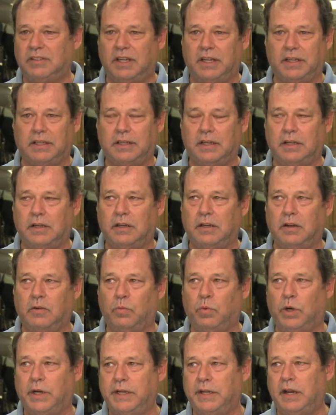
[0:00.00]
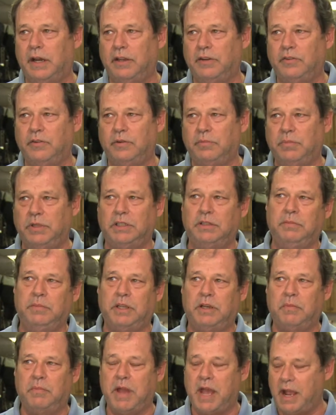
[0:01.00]
like a 100
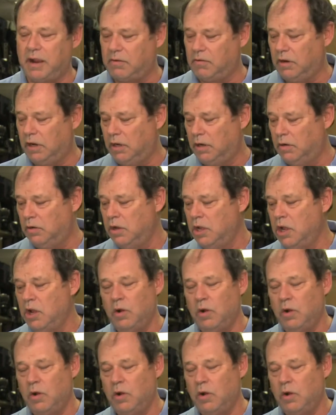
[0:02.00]
millimeter macro,